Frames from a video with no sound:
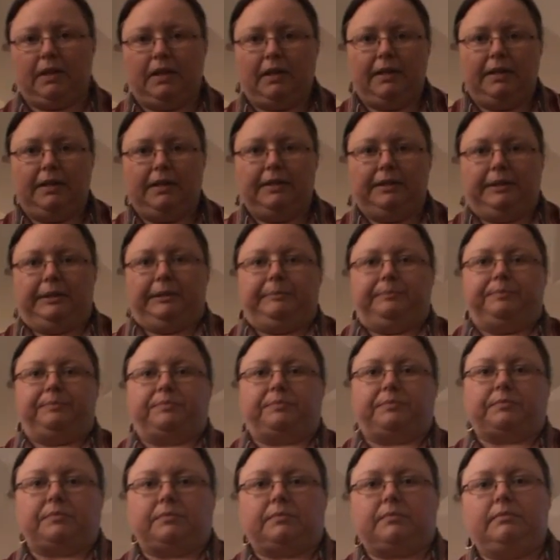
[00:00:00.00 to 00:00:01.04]
will here in a few
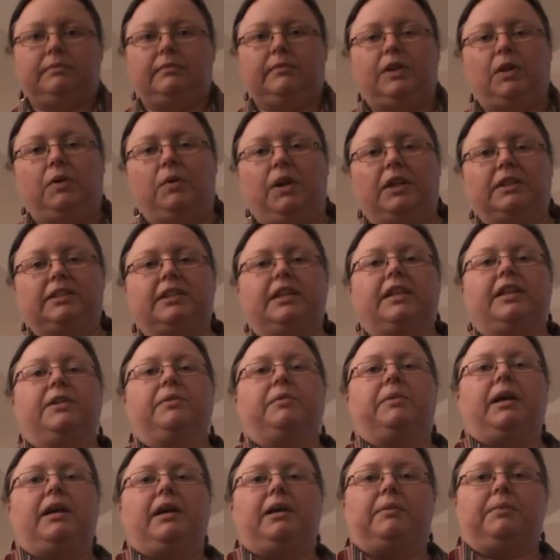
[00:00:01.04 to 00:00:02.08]
minutes. Well, I'll tell
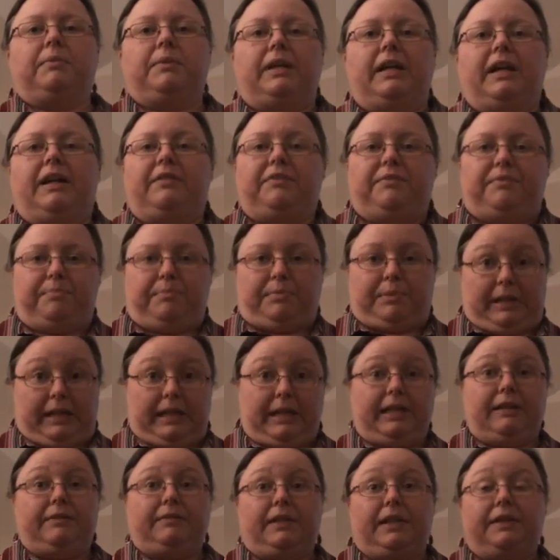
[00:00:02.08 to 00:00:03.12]
you what, we have
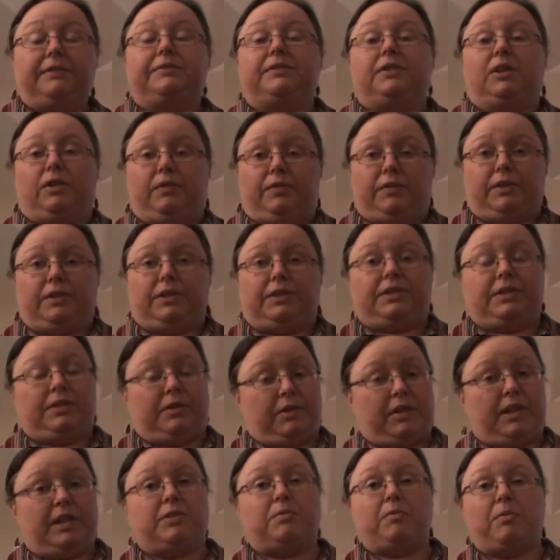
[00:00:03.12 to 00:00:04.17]
plenty of leftovers,
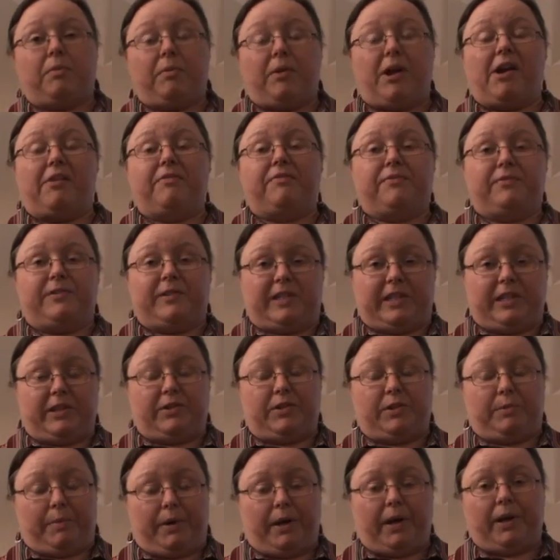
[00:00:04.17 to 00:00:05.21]
so guess what we're having for
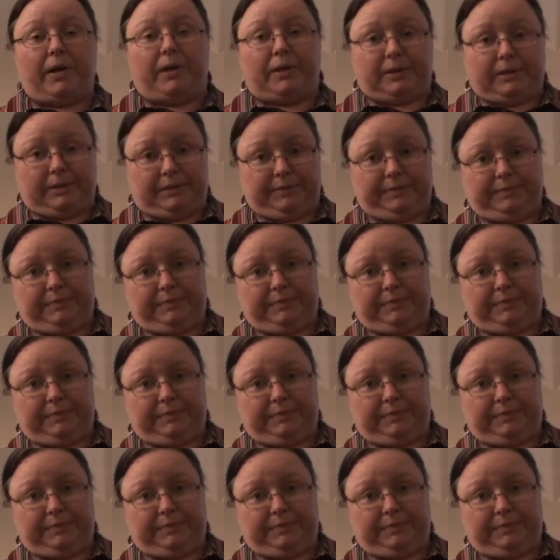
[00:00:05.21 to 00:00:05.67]
dinner tomorrow?